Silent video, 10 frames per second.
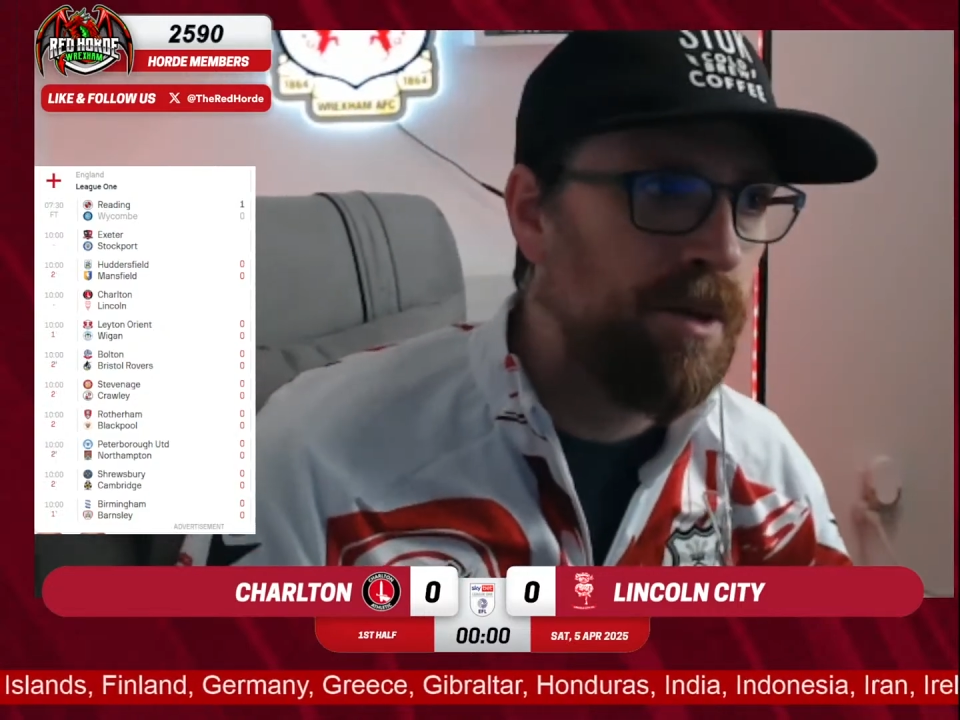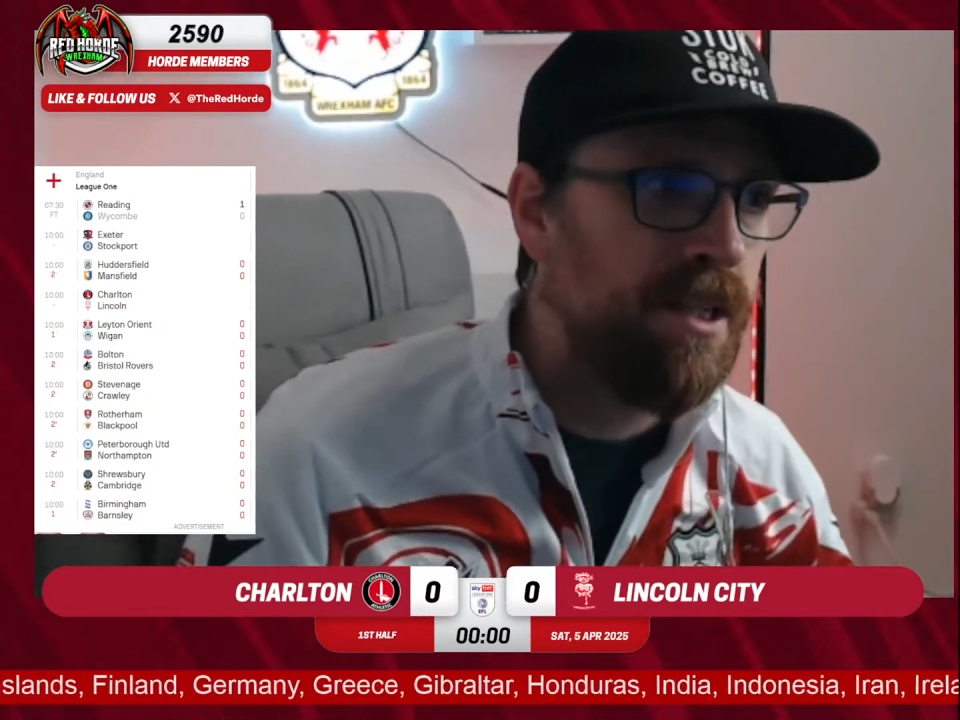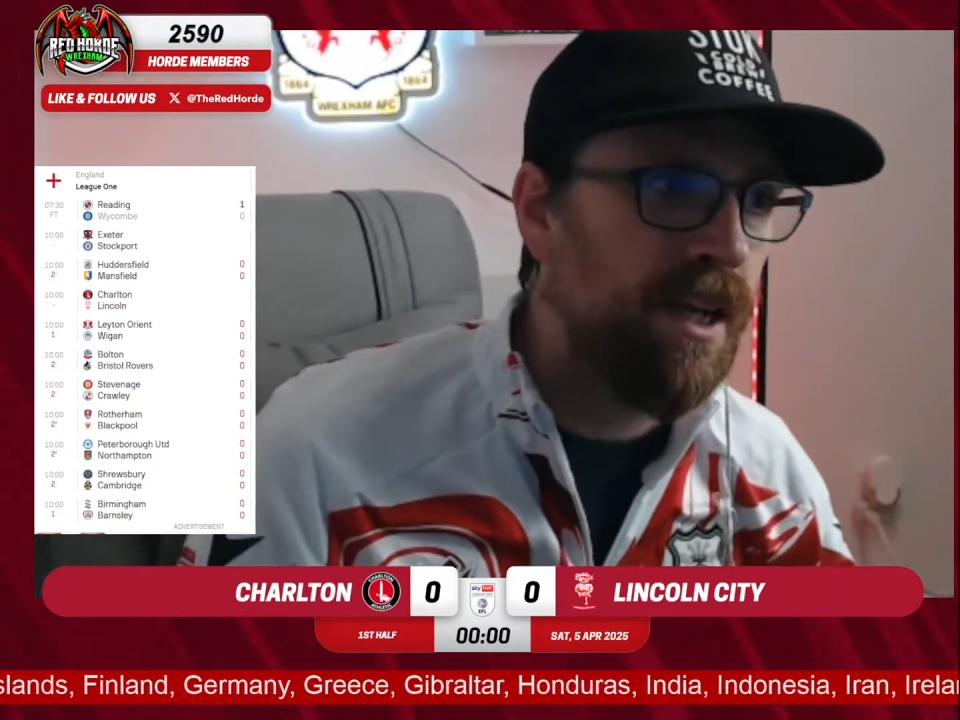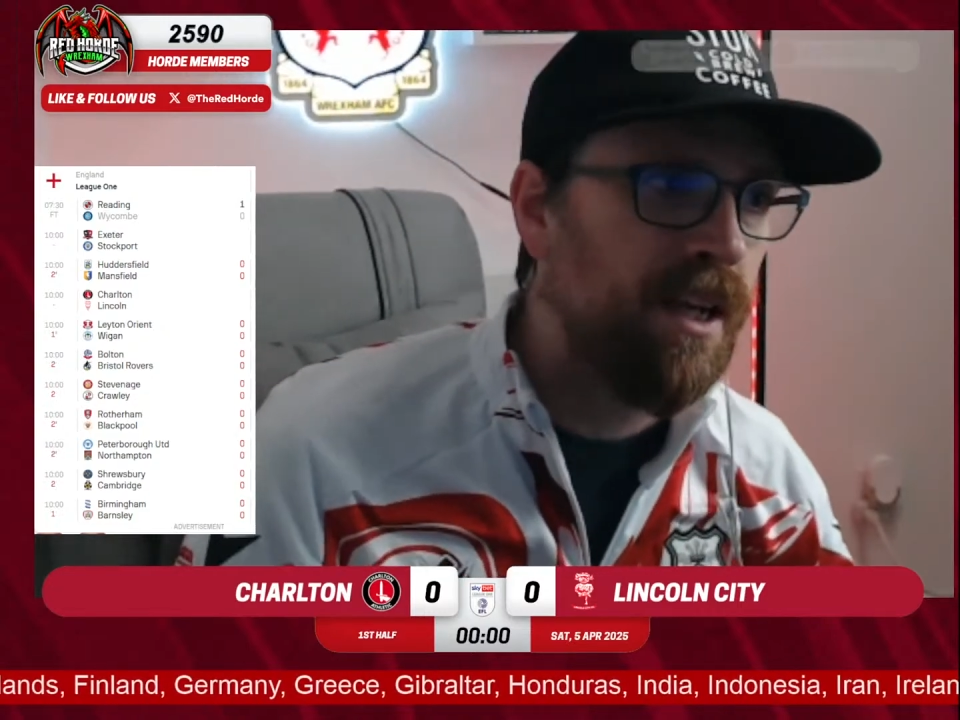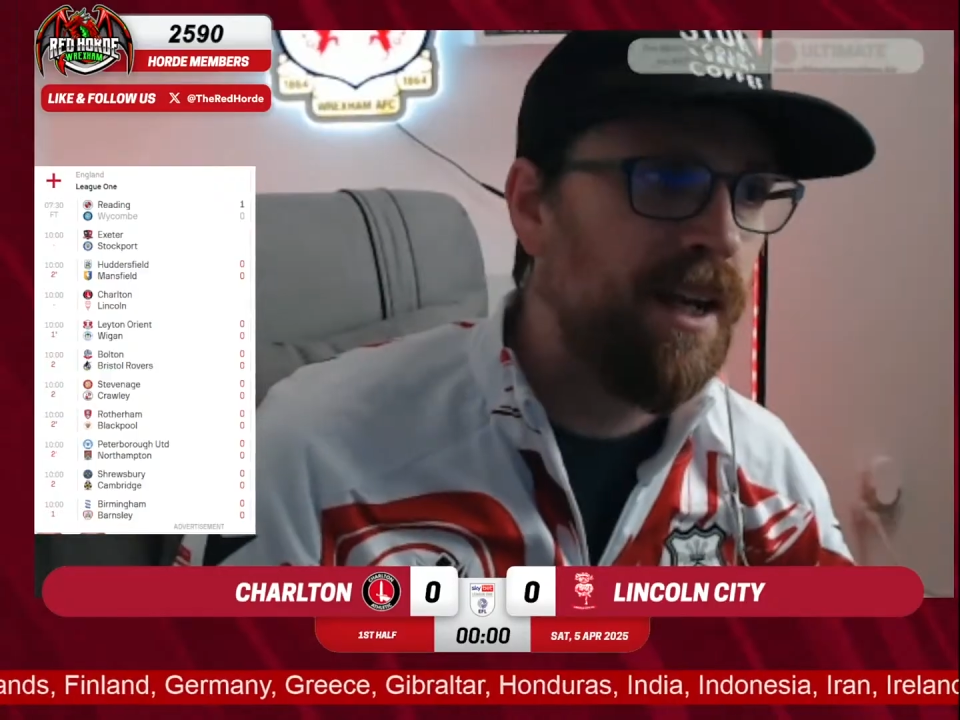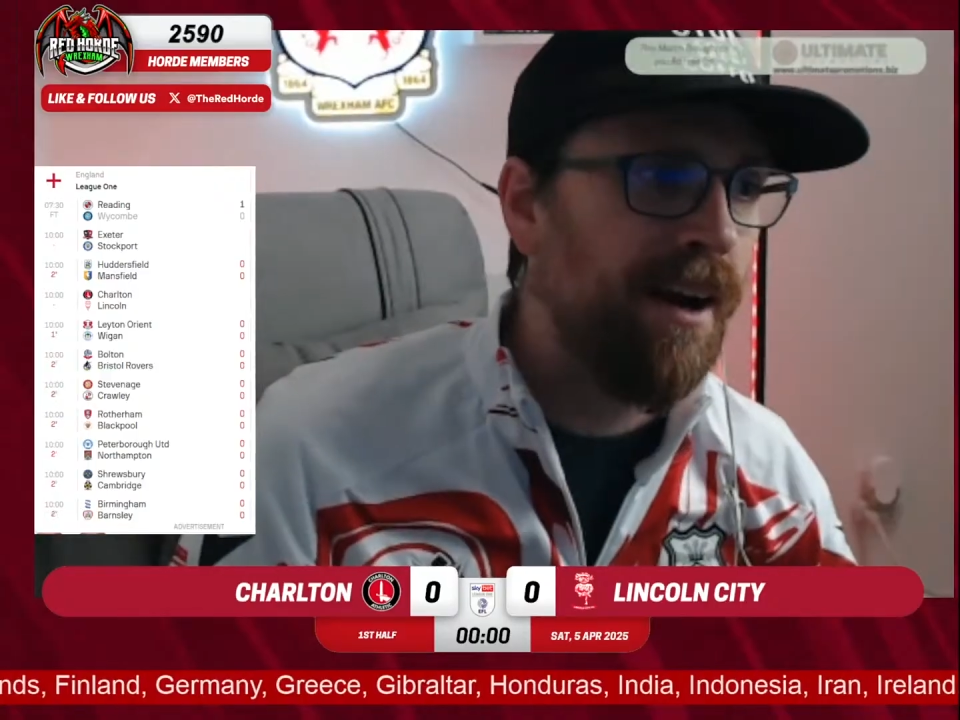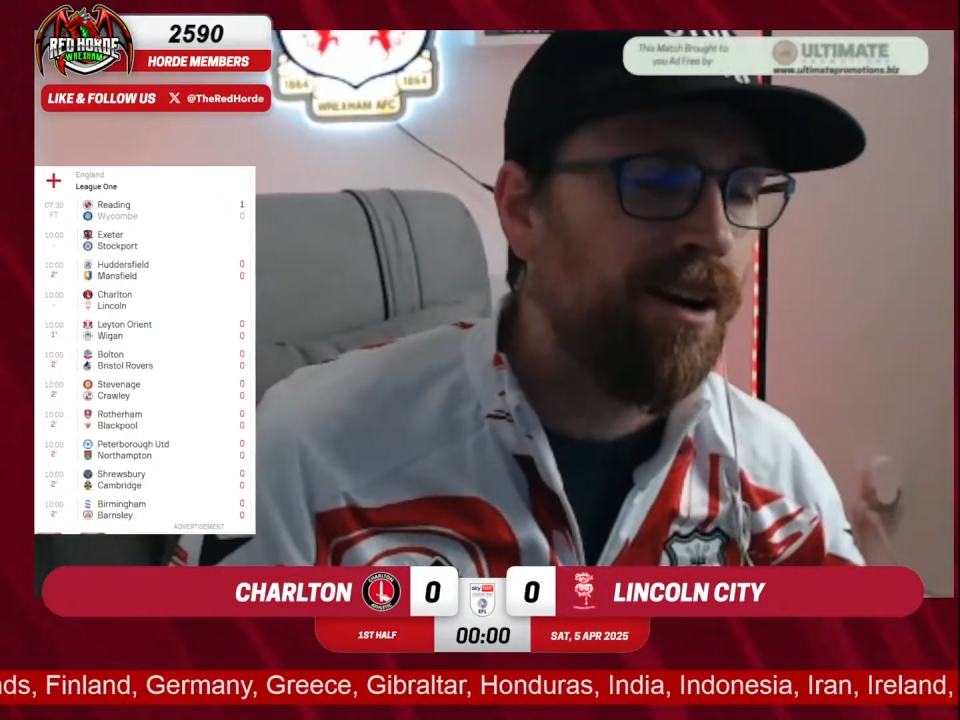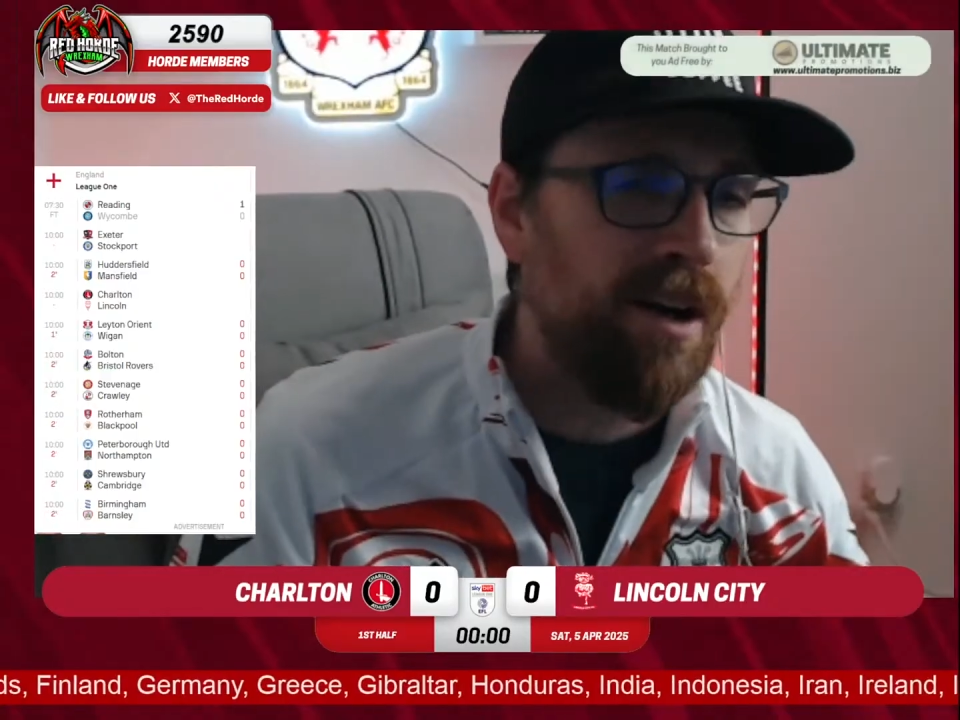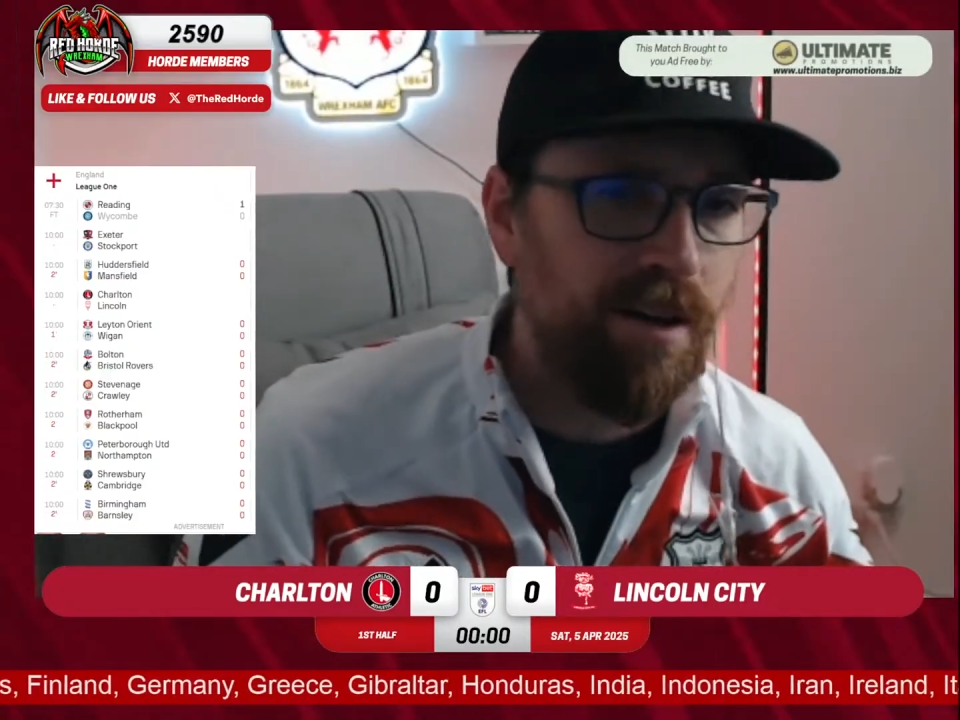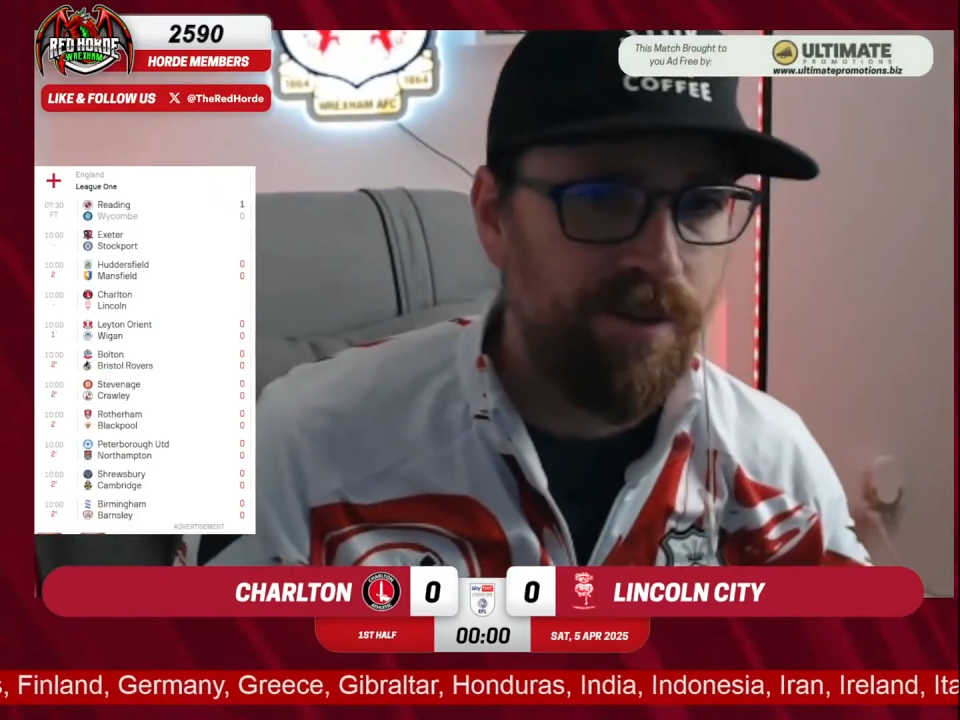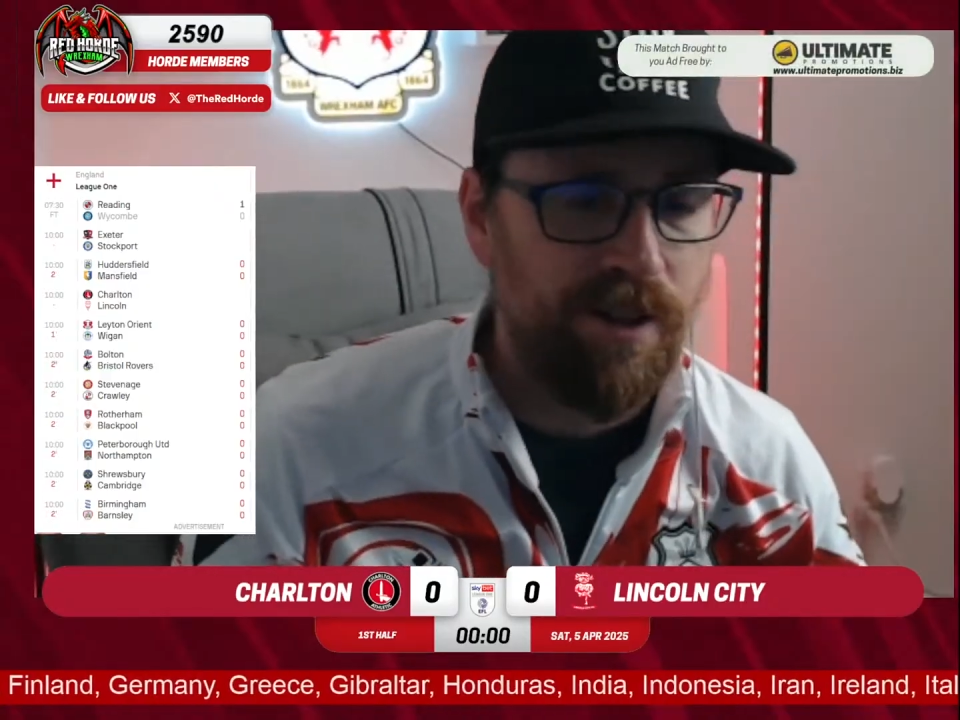taken care of,